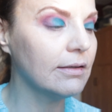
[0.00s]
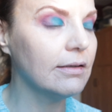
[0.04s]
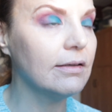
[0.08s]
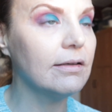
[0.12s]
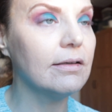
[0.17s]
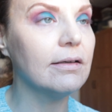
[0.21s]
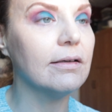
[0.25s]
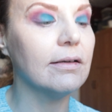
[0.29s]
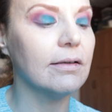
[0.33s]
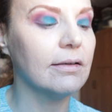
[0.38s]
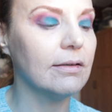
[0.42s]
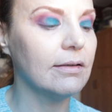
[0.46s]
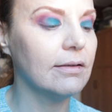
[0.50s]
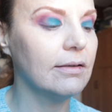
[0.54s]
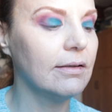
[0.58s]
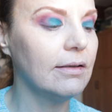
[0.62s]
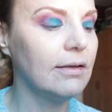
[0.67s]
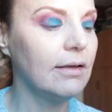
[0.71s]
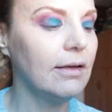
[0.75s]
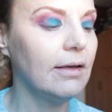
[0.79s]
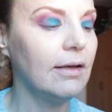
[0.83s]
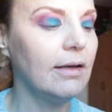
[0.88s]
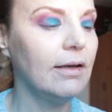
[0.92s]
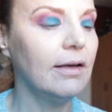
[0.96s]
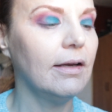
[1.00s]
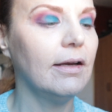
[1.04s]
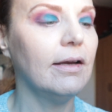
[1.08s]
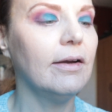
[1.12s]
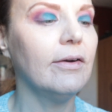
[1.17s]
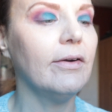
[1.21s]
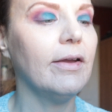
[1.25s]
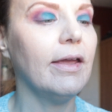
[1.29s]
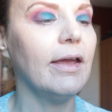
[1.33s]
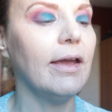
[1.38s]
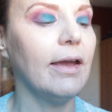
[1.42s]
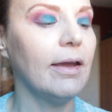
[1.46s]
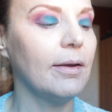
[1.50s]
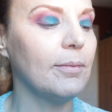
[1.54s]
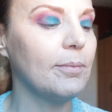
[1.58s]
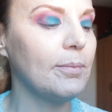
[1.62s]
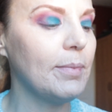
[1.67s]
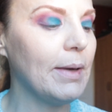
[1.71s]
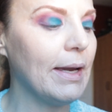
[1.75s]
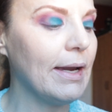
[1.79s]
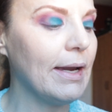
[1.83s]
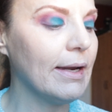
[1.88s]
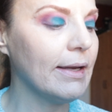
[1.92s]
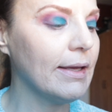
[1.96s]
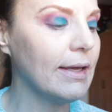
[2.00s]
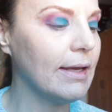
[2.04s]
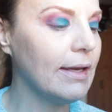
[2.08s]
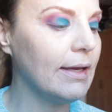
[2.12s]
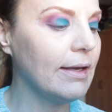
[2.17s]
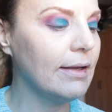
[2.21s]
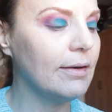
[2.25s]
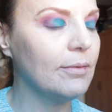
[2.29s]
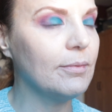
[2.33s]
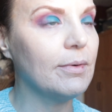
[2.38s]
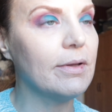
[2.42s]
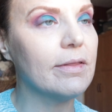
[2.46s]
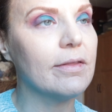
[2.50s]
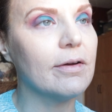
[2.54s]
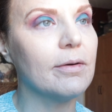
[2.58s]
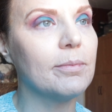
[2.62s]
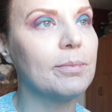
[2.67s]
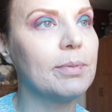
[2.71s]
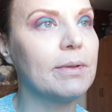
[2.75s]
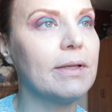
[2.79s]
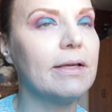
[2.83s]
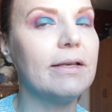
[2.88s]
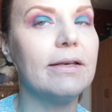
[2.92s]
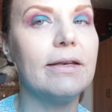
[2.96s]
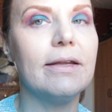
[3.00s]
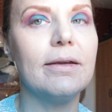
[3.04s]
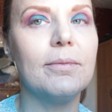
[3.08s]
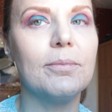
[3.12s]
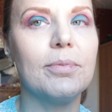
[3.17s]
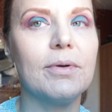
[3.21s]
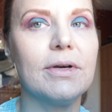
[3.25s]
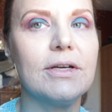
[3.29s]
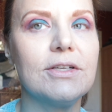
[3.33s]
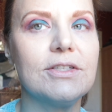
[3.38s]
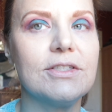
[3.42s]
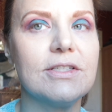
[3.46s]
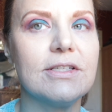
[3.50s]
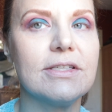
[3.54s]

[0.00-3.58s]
Oh, okay. Back in with our blending brush